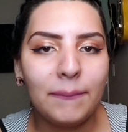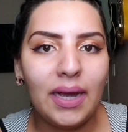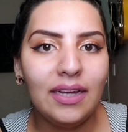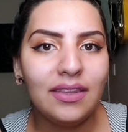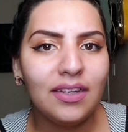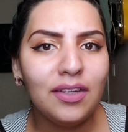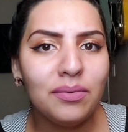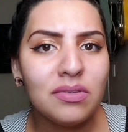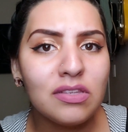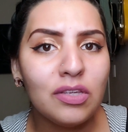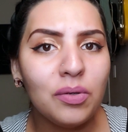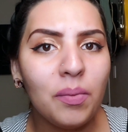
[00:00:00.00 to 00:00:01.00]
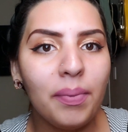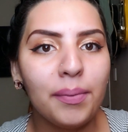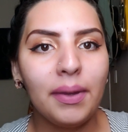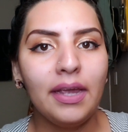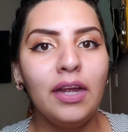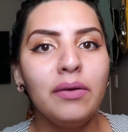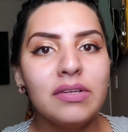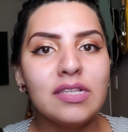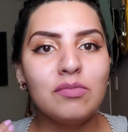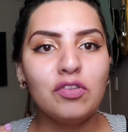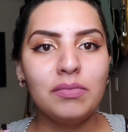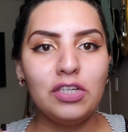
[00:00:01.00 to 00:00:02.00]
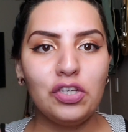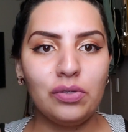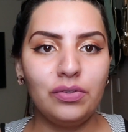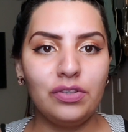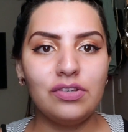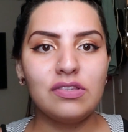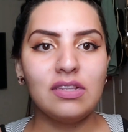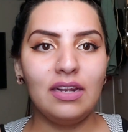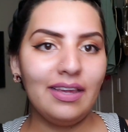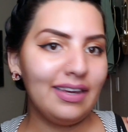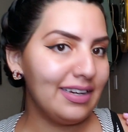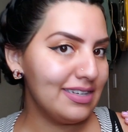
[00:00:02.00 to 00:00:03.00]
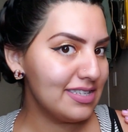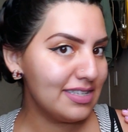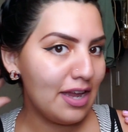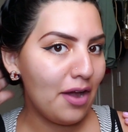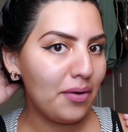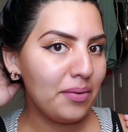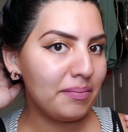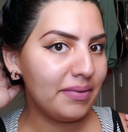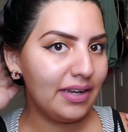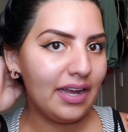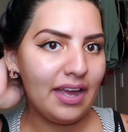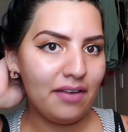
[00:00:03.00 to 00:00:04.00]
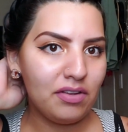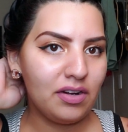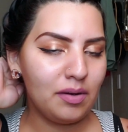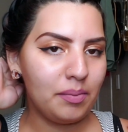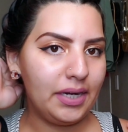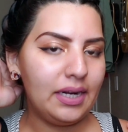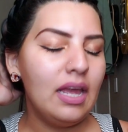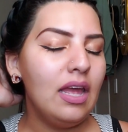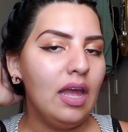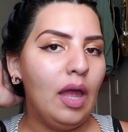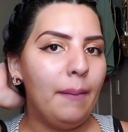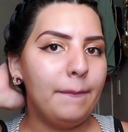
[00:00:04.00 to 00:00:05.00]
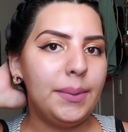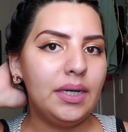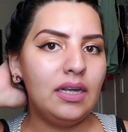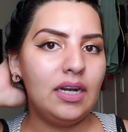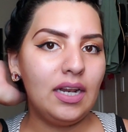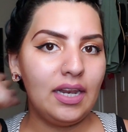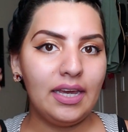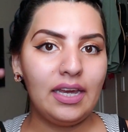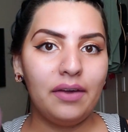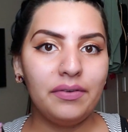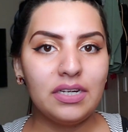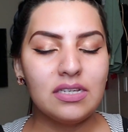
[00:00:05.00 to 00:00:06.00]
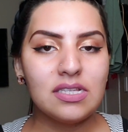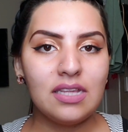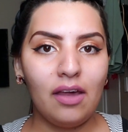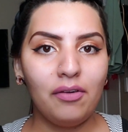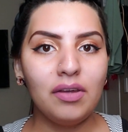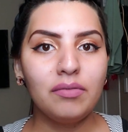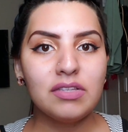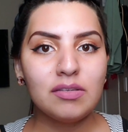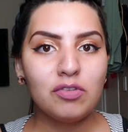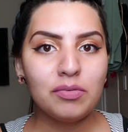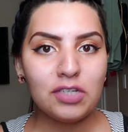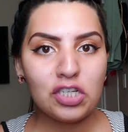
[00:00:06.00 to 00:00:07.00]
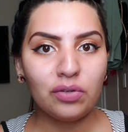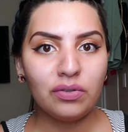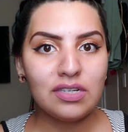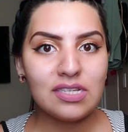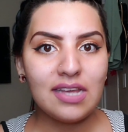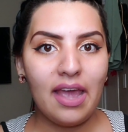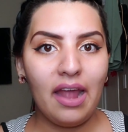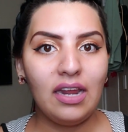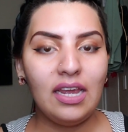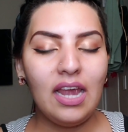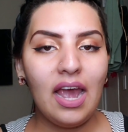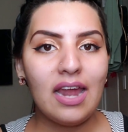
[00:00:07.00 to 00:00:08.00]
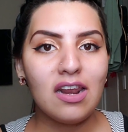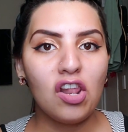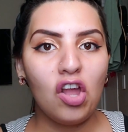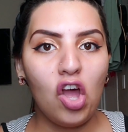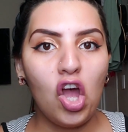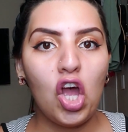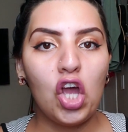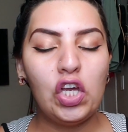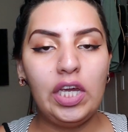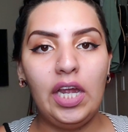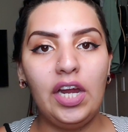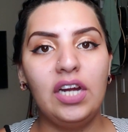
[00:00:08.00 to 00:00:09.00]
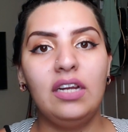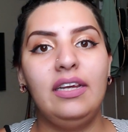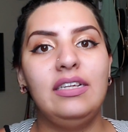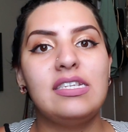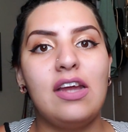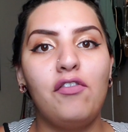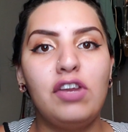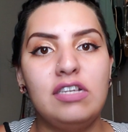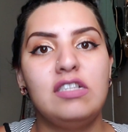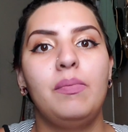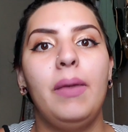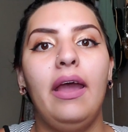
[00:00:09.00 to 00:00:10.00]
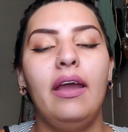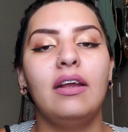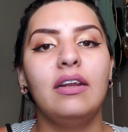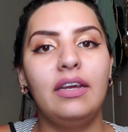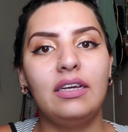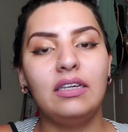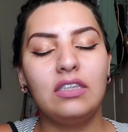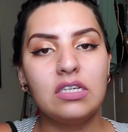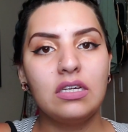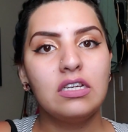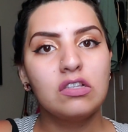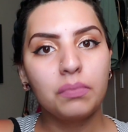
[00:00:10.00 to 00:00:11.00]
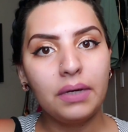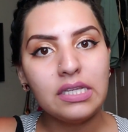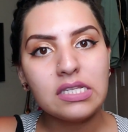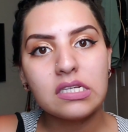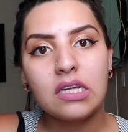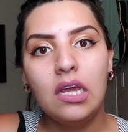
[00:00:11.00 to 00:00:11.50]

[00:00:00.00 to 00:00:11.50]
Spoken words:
I thought he was cute, but my hair was up to my shoulders like it is now, but I have it in a braid. But like how it is now, it was up to my shoulders, and he had long hair like down his back, like to his waist.